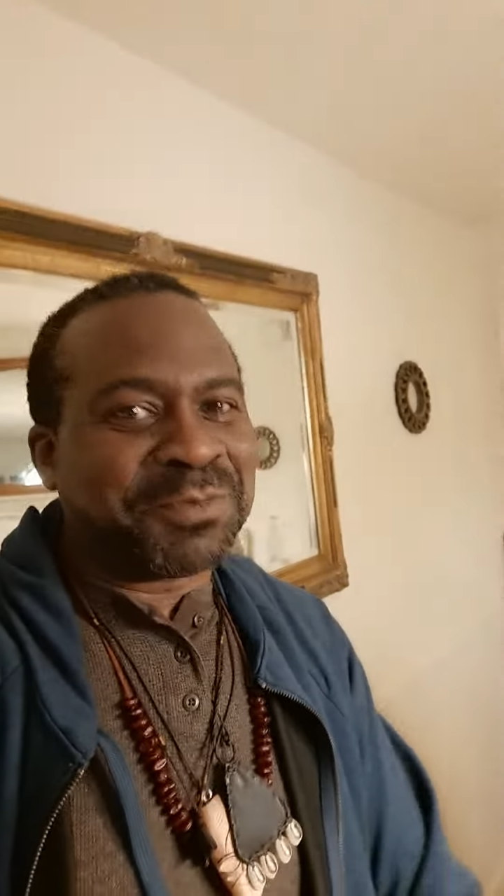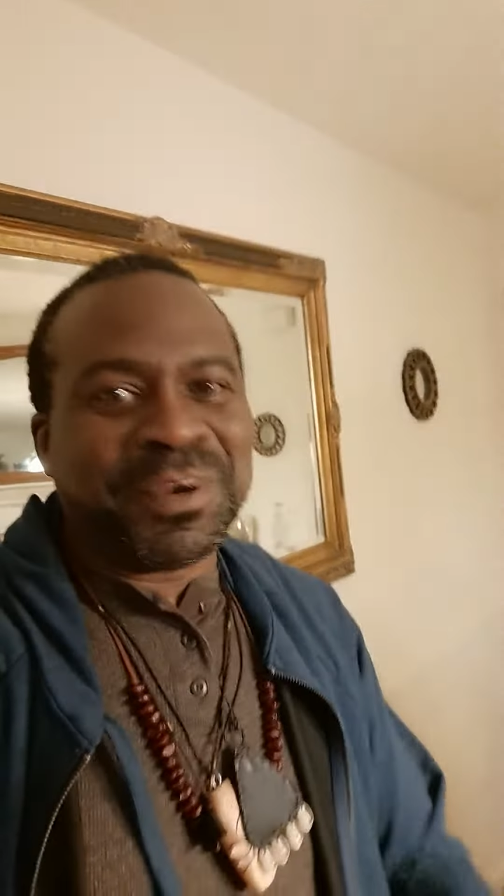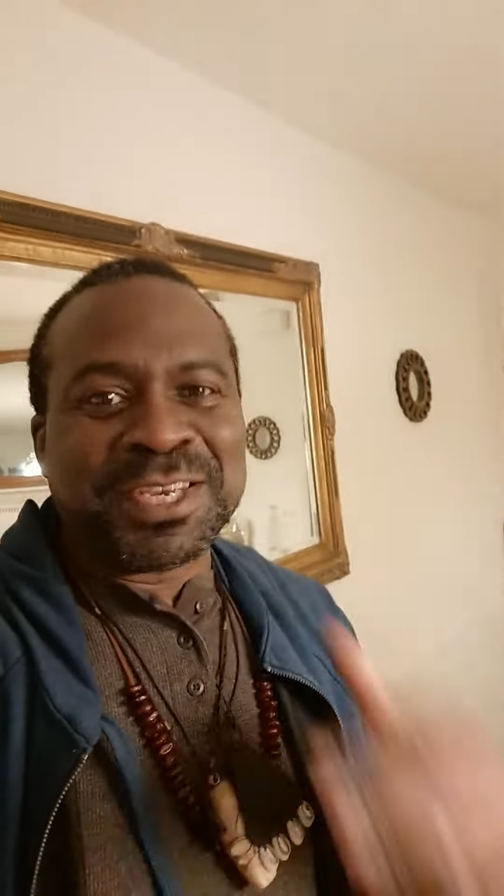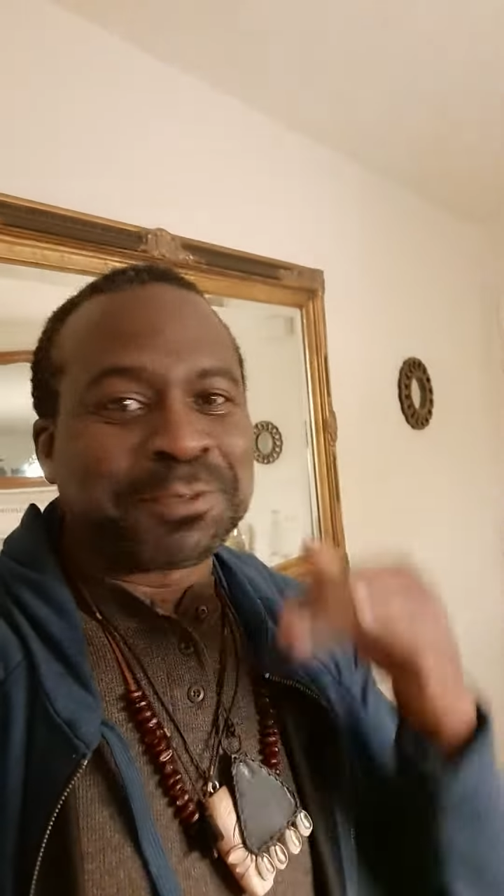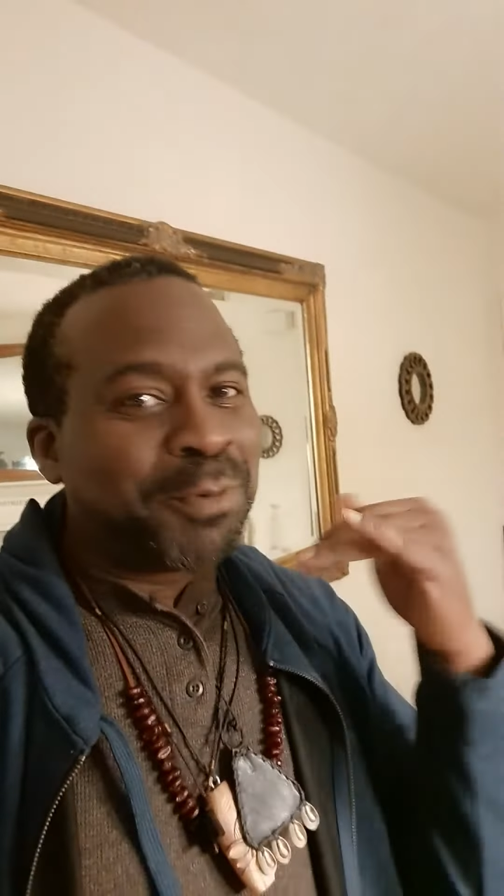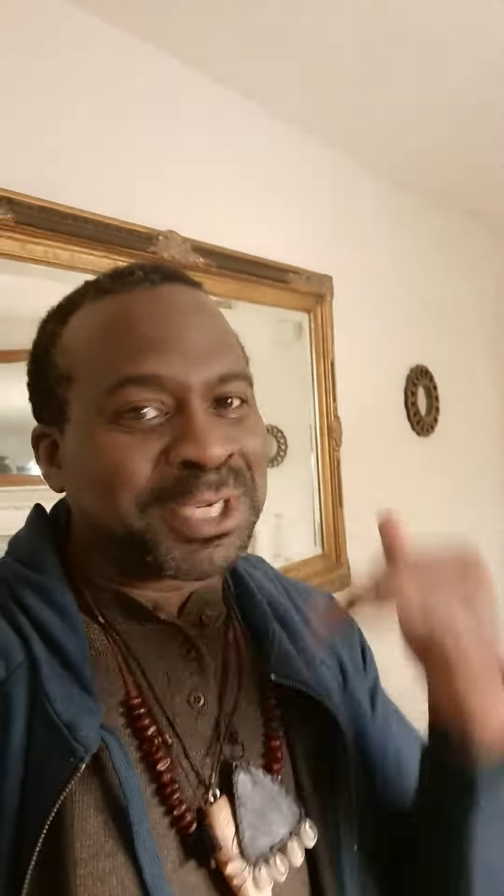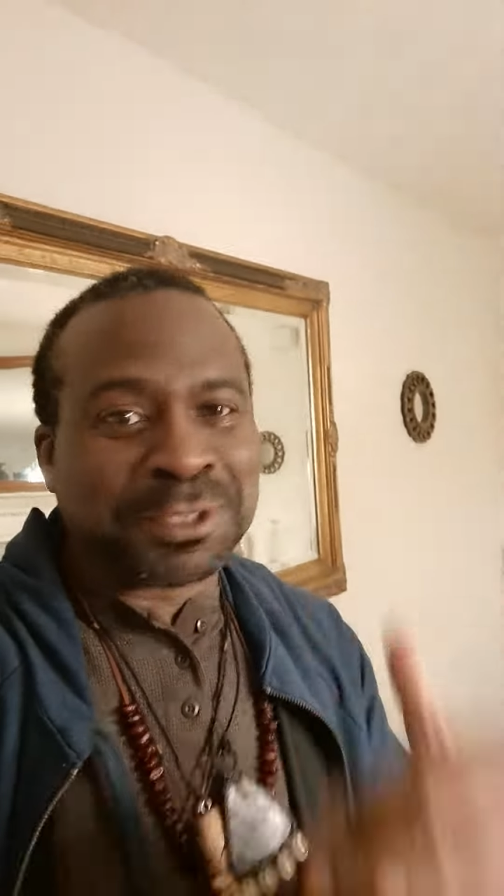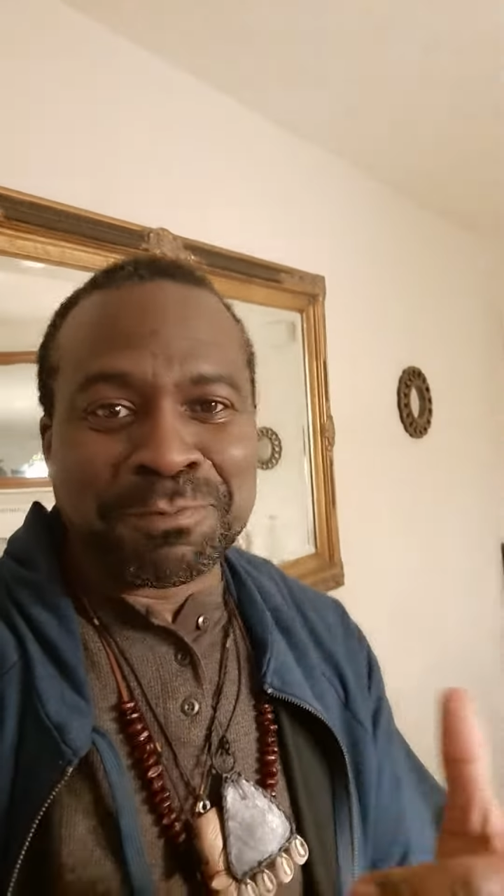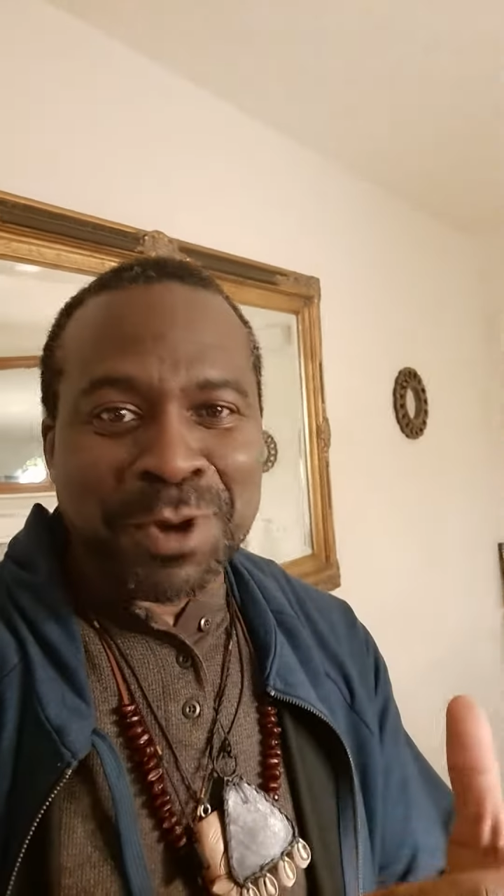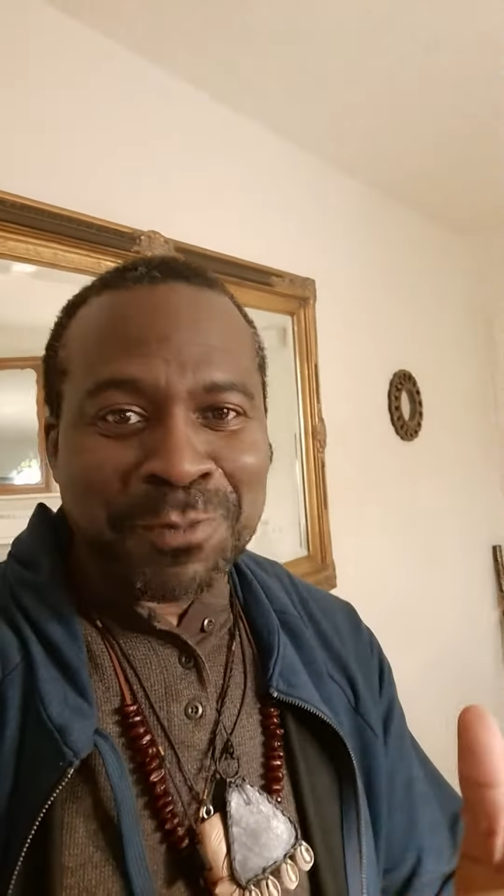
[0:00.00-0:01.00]
very
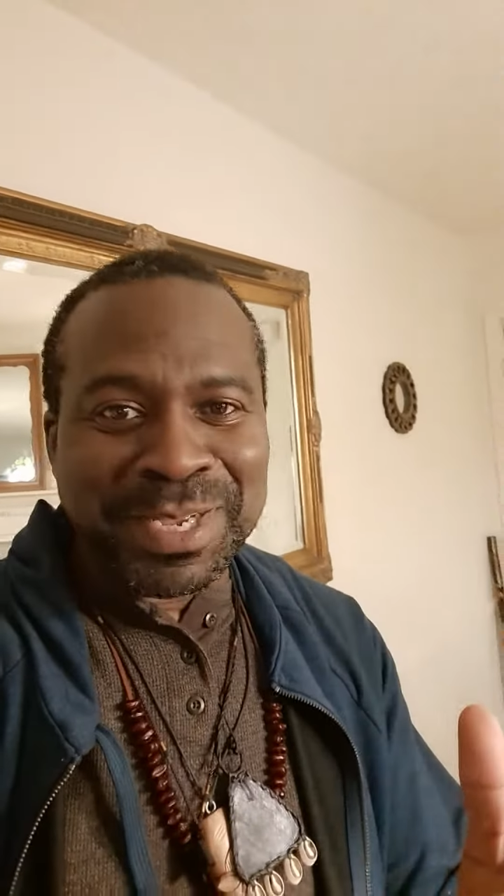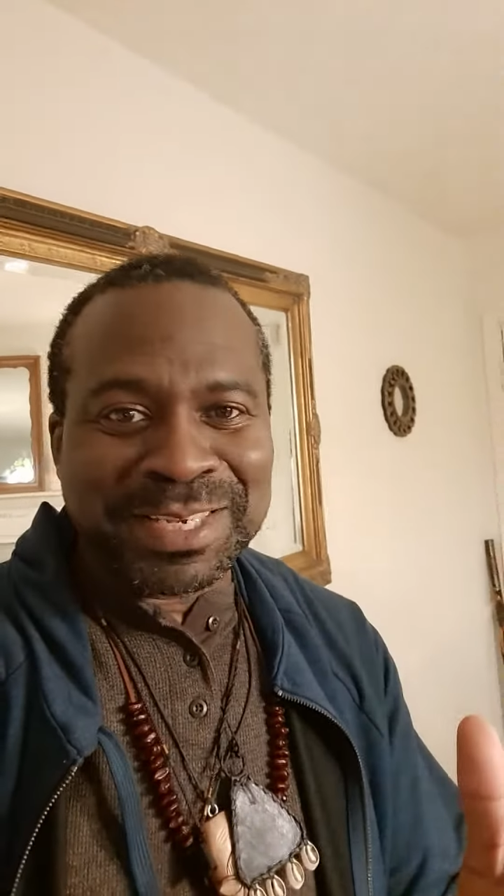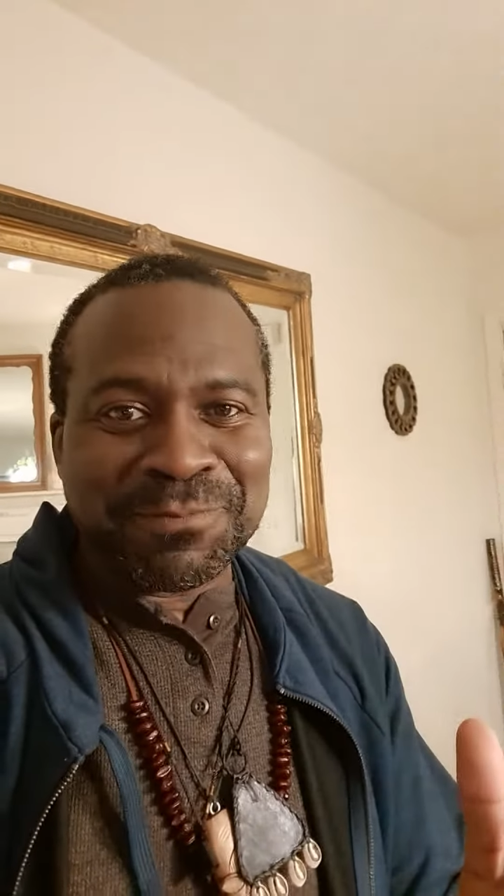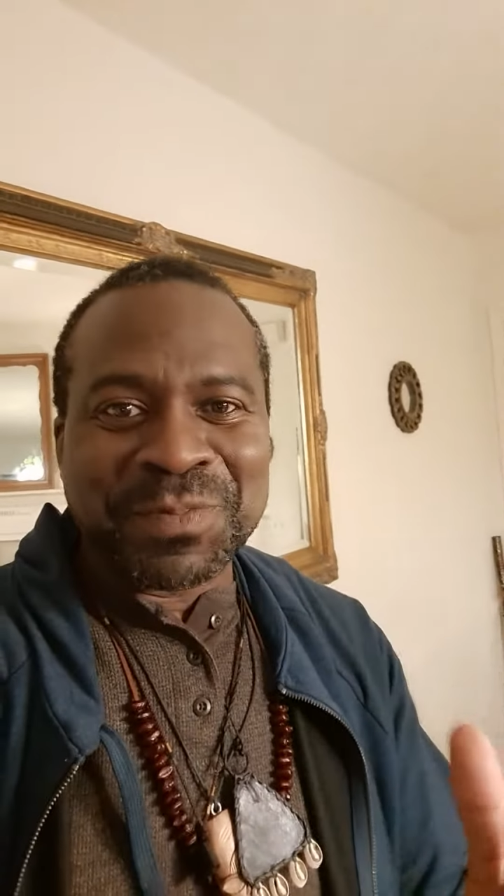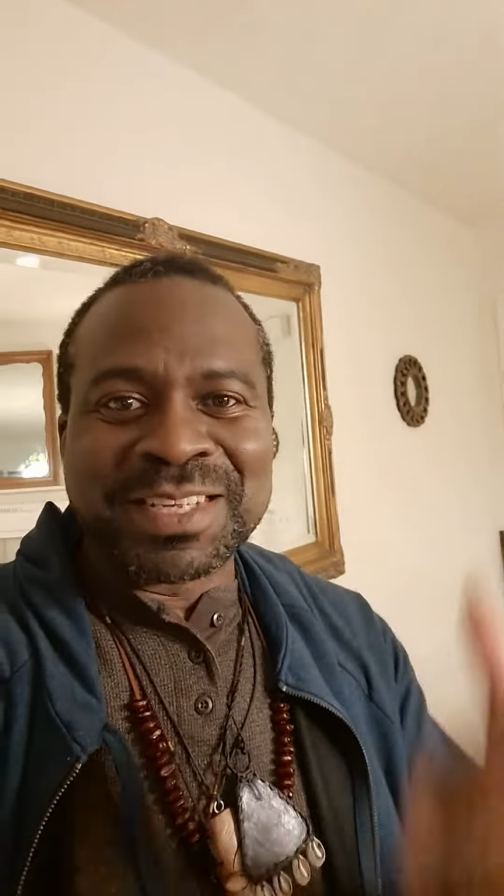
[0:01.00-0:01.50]
special moment.